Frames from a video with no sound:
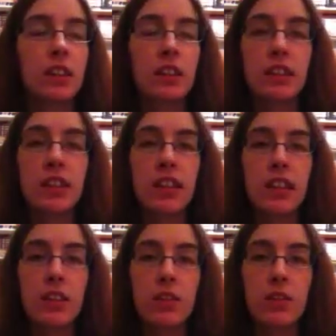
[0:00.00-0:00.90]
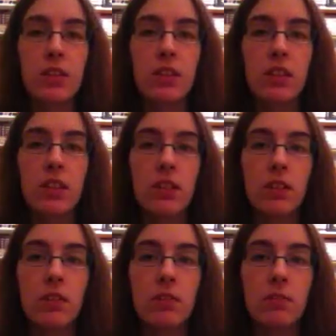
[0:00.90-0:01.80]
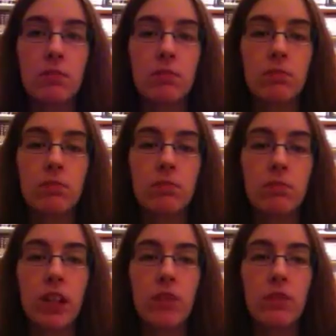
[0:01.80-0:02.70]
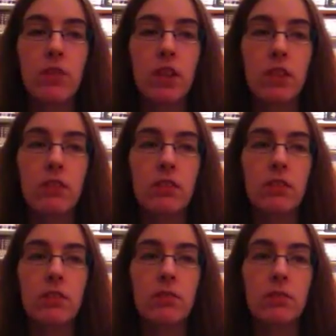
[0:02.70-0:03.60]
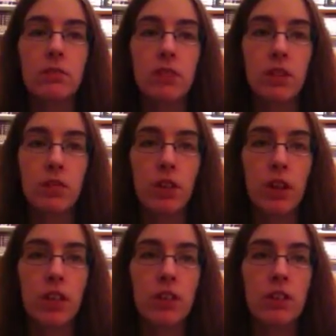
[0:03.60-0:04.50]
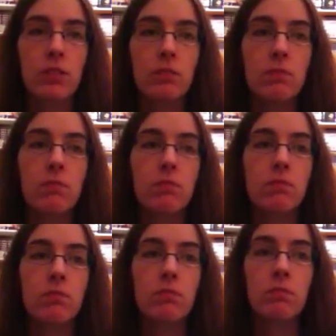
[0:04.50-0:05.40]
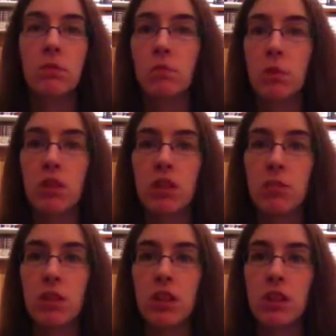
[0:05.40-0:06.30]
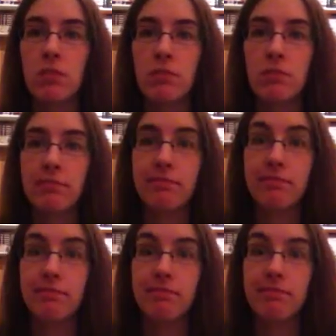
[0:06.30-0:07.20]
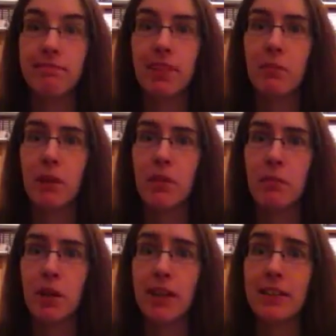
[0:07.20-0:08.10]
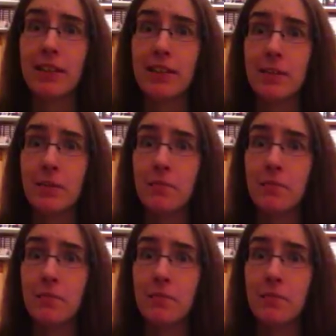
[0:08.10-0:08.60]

Cause it kinda hurts to talk. And I haven't talked in a vlog in more than a week. I'm out of practice.